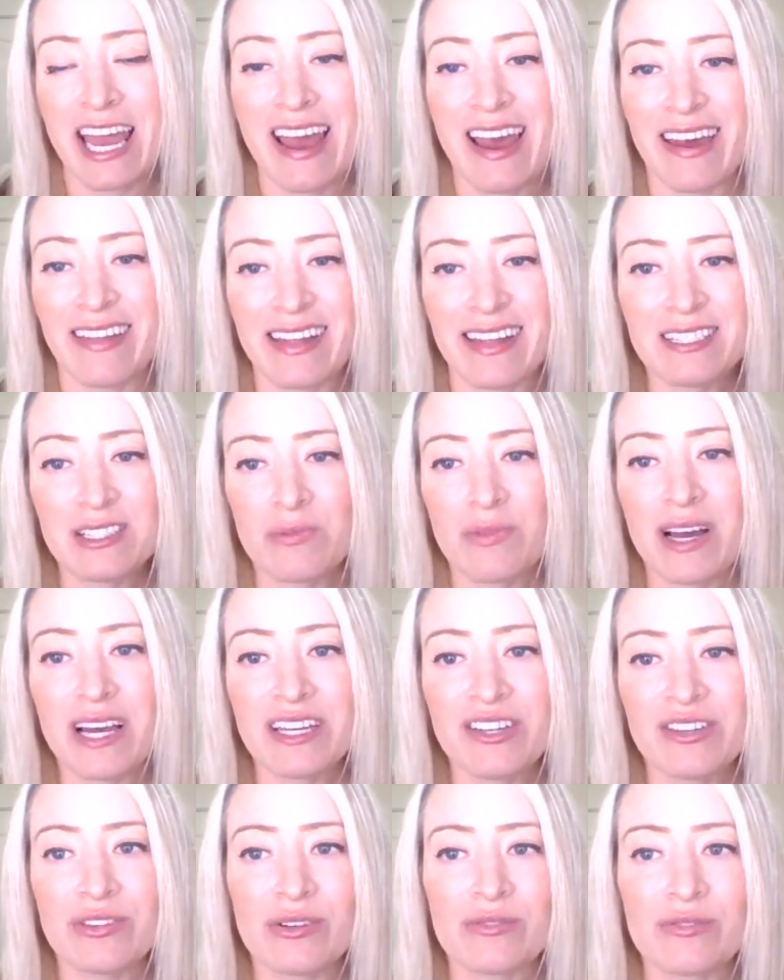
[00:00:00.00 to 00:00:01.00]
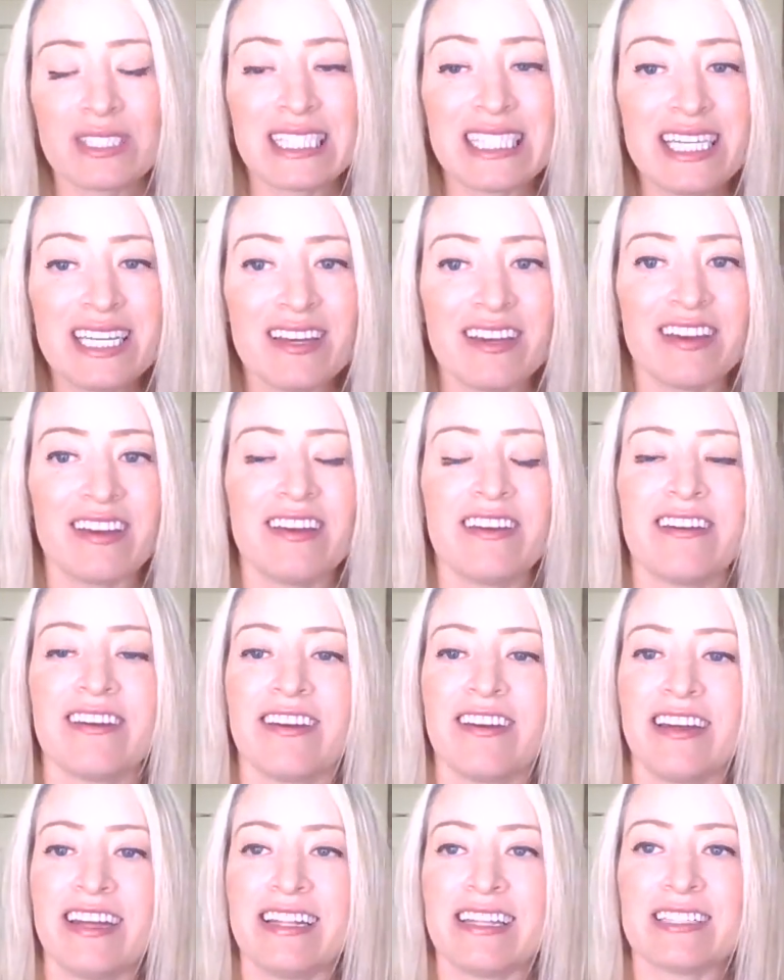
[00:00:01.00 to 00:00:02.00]
And that's why
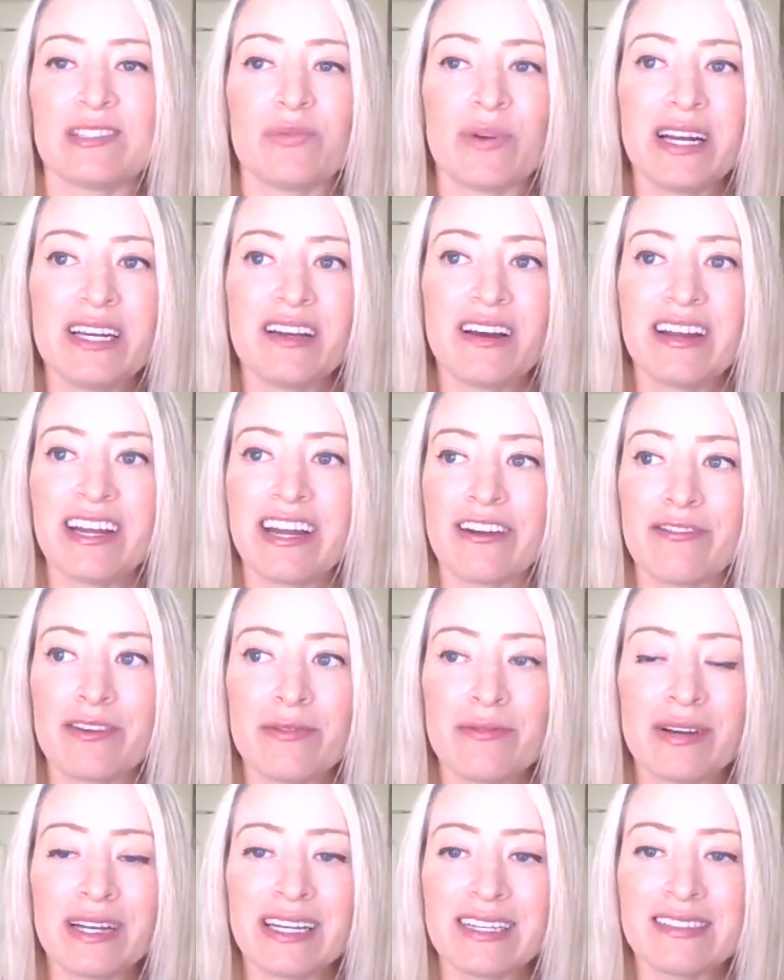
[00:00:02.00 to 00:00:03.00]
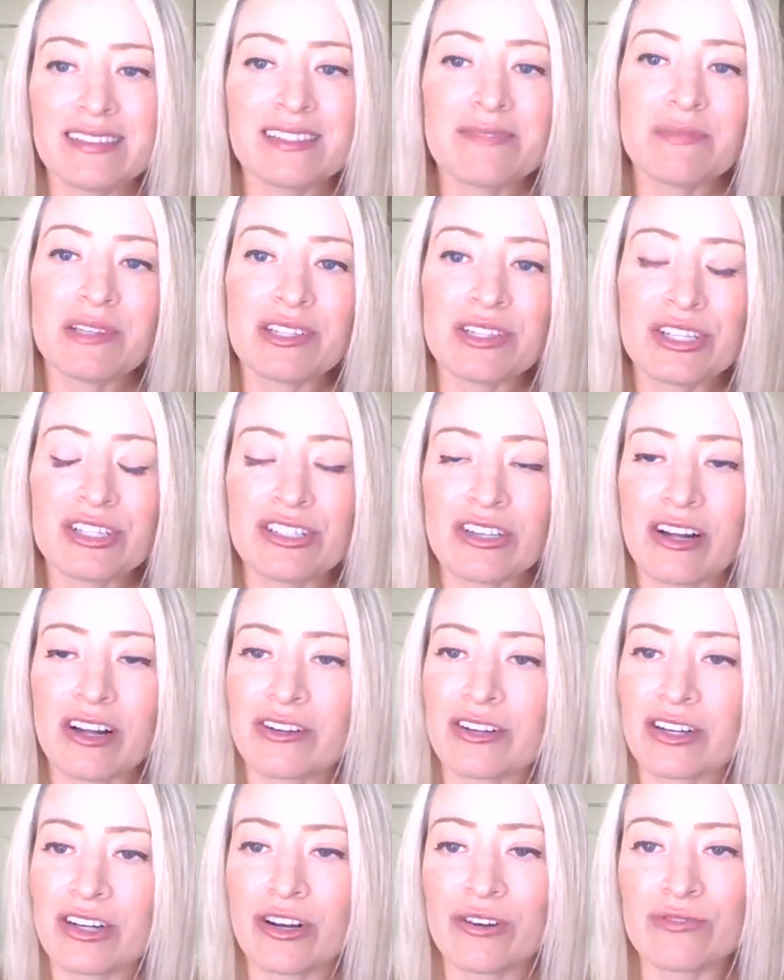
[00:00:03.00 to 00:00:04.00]
that's why not everyone is $1 million
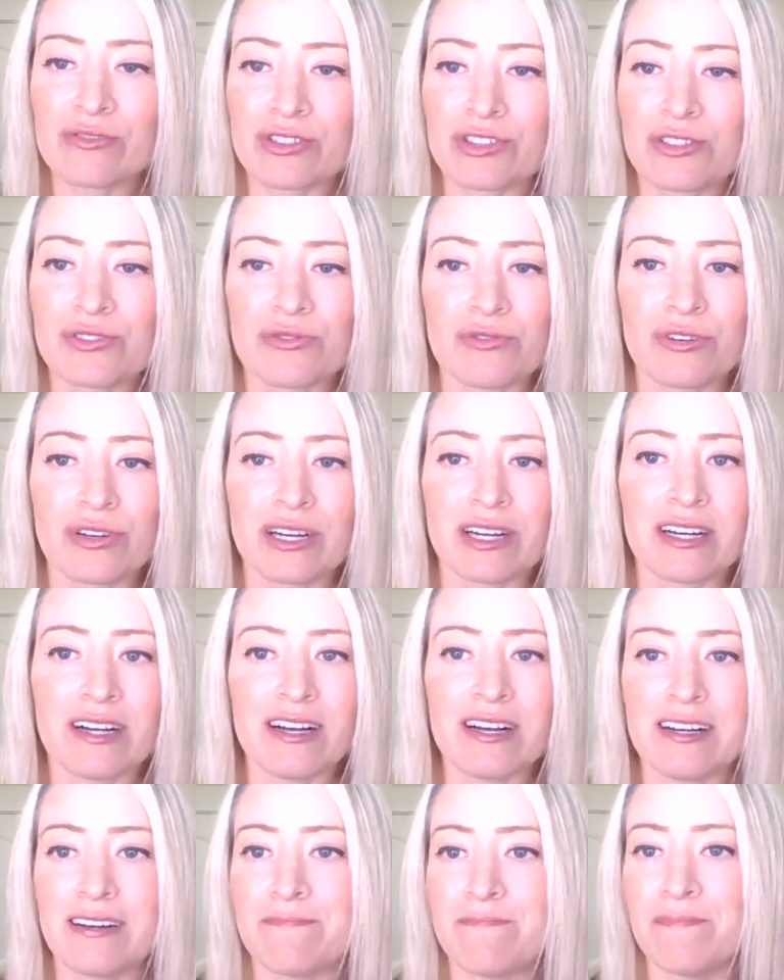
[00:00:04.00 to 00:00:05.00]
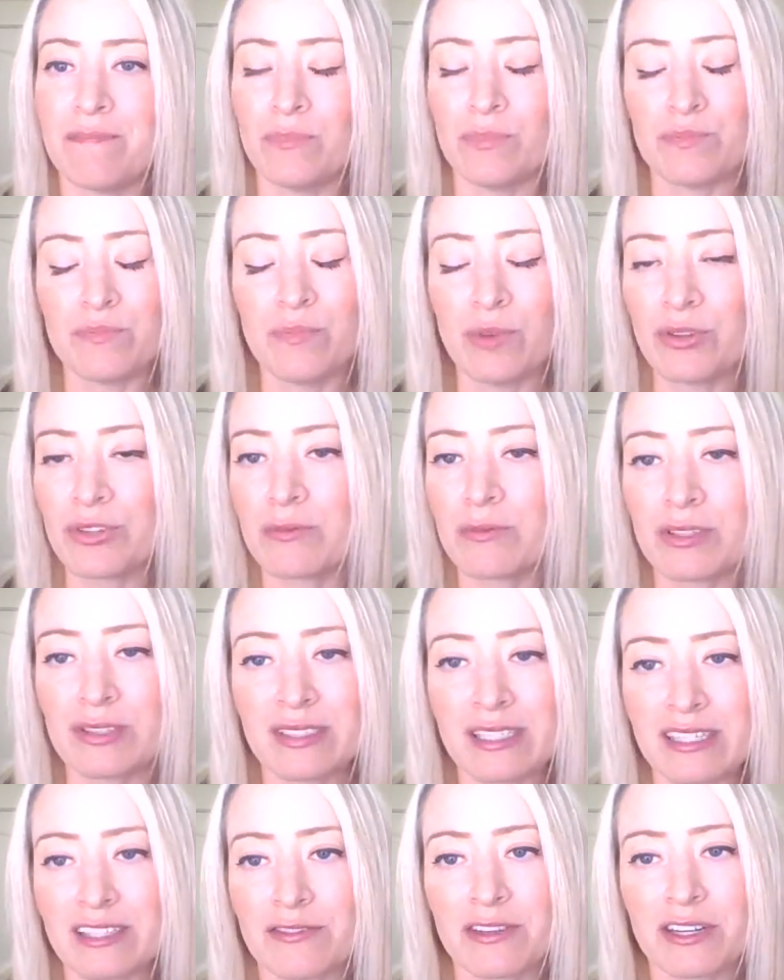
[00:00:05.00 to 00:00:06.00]
coach or a multiple
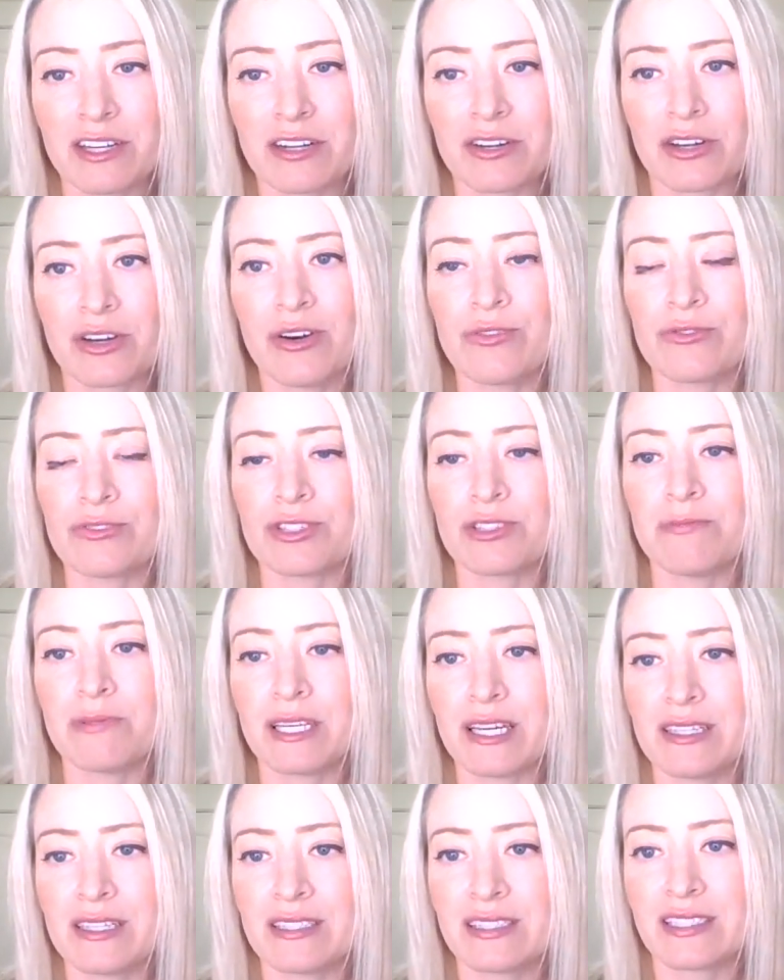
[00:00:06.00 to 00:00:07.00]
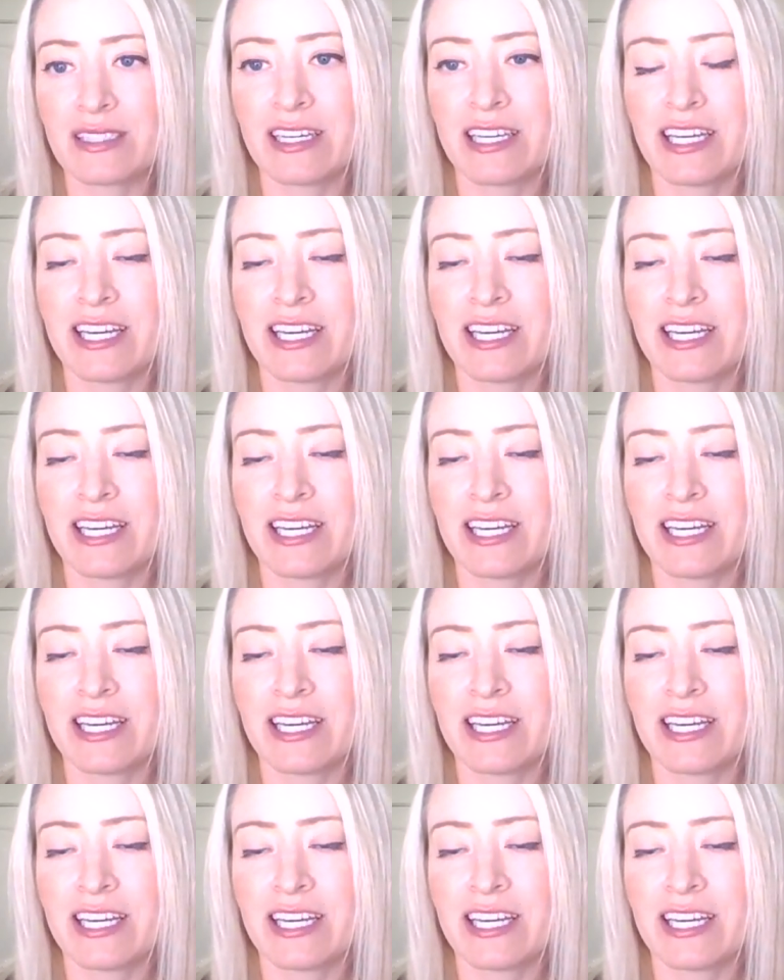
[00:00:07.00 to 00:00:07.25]
six-figure coach, because